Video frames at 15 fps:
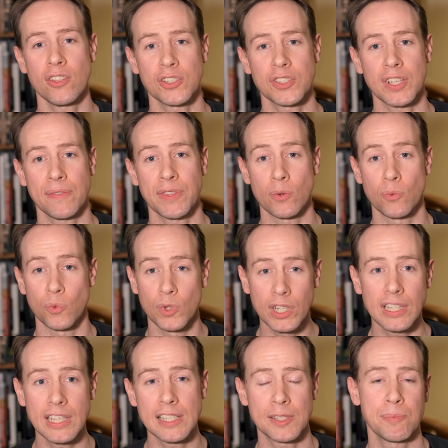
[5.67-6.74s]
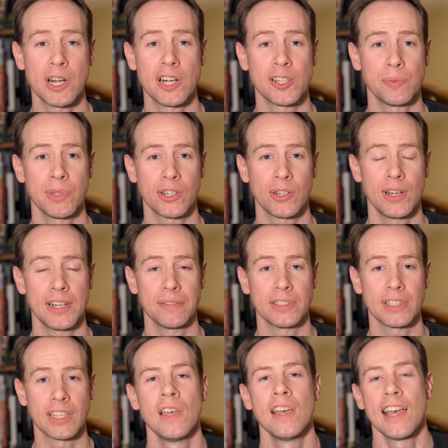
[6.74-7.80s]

stuff that really inspires me creatively.